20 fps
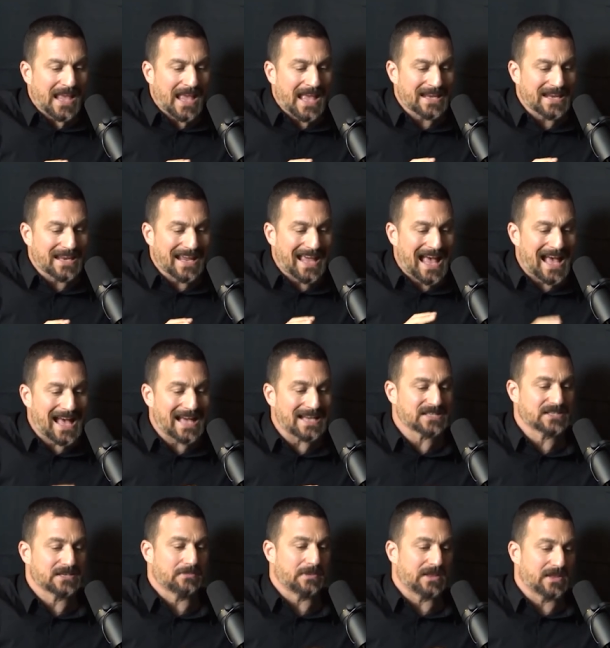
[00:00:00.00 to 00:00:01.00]
and it
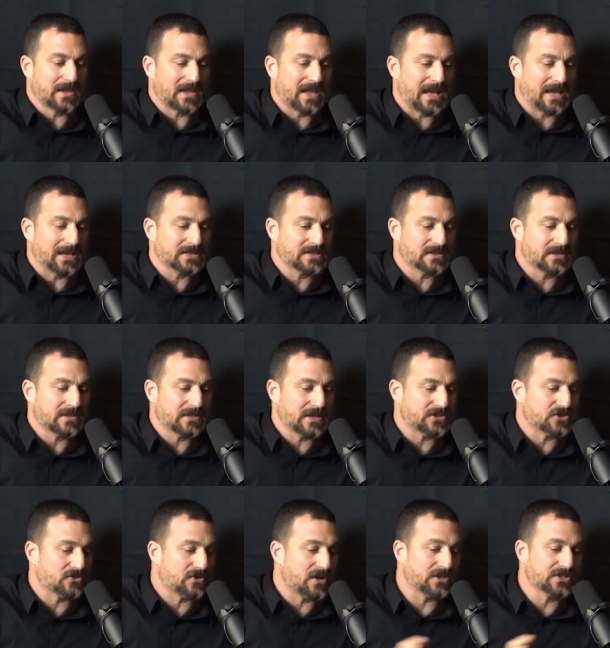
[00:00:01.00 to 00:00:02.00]
has to be the case
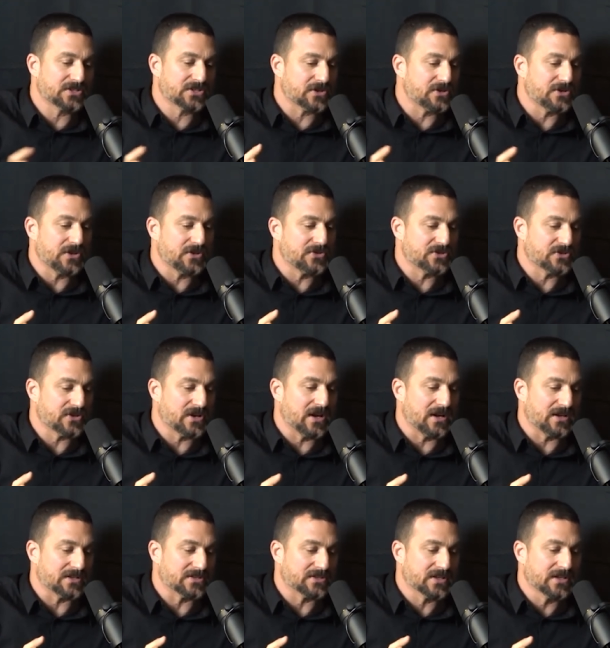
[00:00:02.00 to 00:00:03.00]
that drugs or no
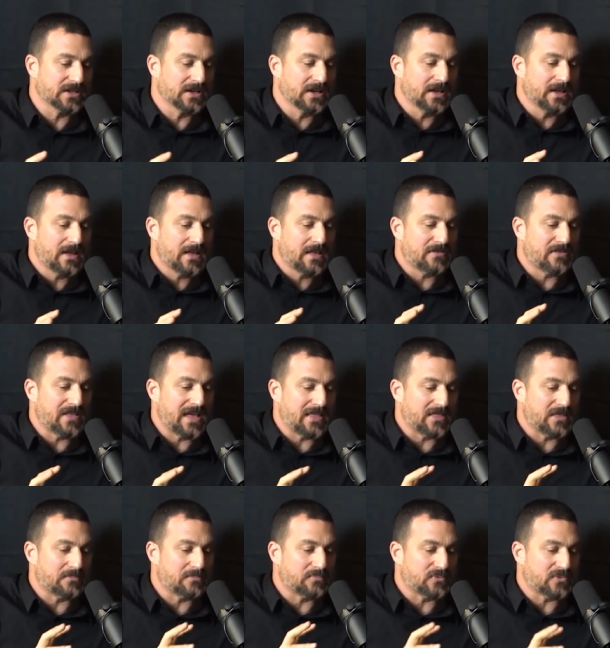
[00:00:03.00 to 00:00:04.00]
drugs,
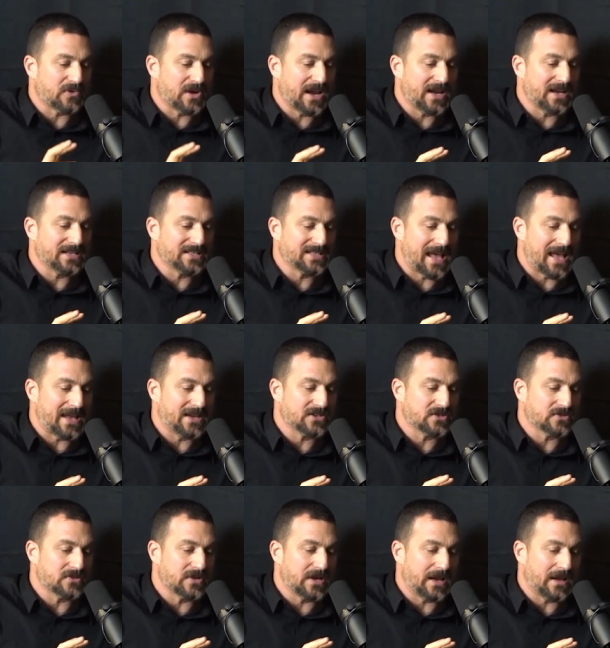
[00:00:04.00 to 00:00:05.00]
that the brain is
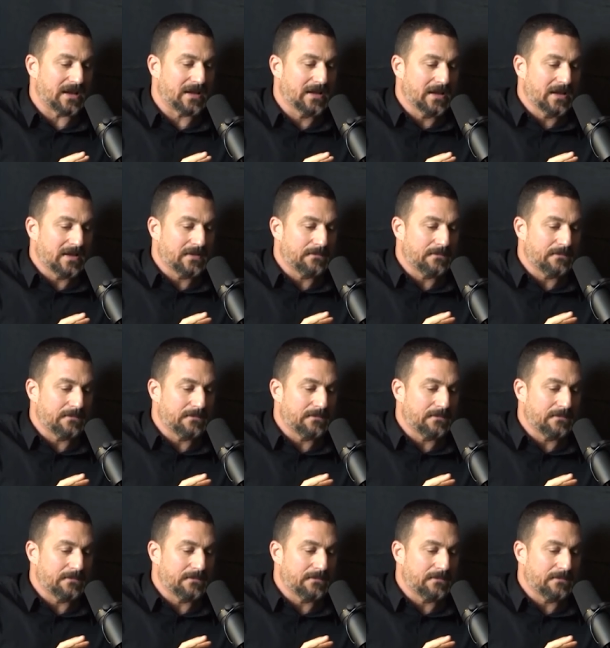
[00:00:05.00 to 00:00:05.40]
entering